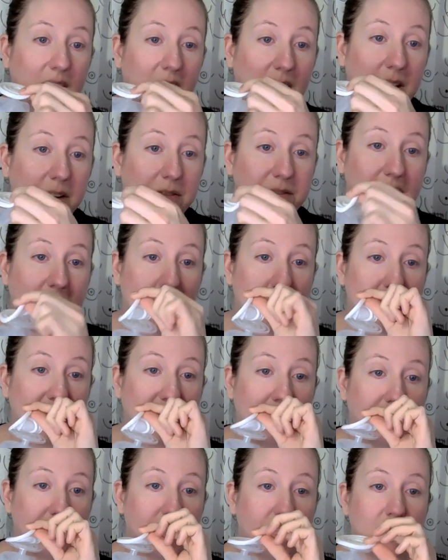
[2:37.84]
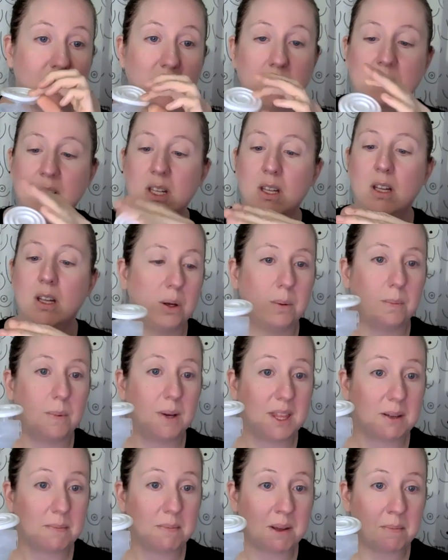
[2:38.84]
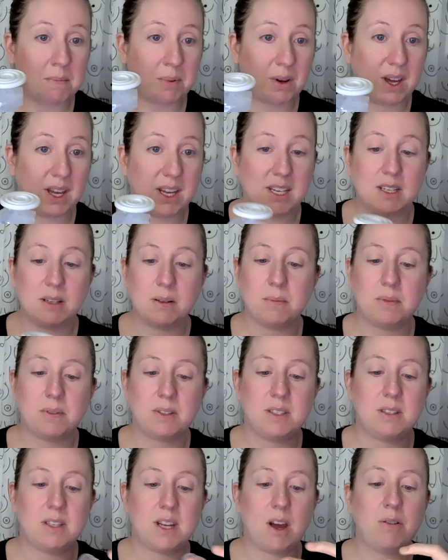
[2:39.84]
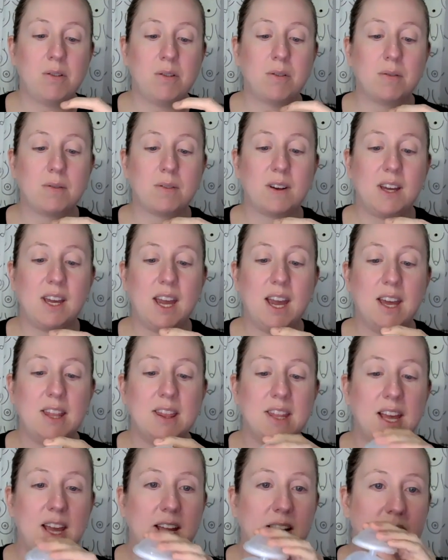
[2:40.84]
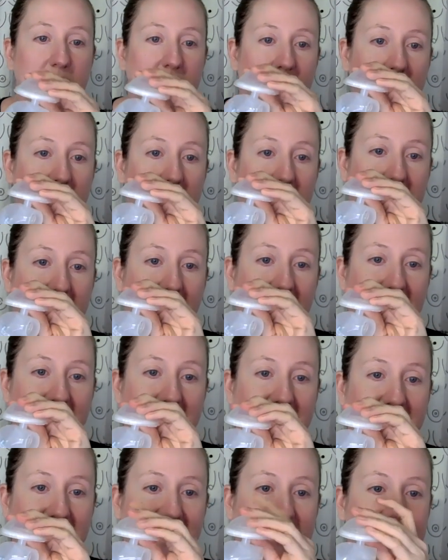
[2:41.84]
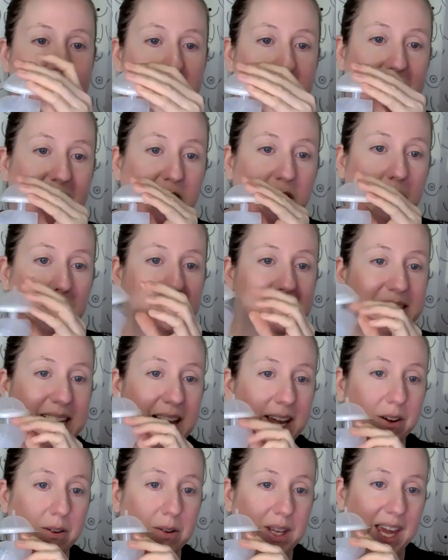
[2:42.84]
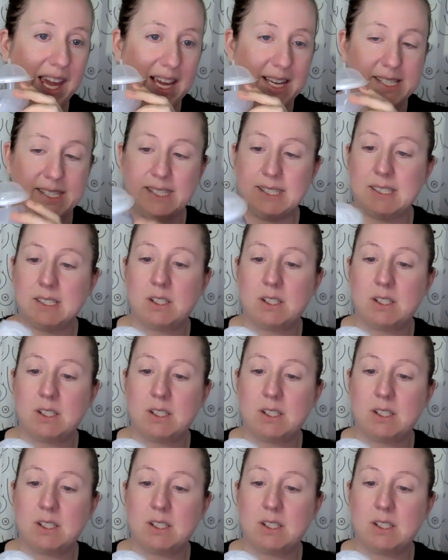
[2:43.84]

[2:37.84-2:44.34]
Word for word: a flat platform with a membrane down over it and then a little kind of like spaceship style case.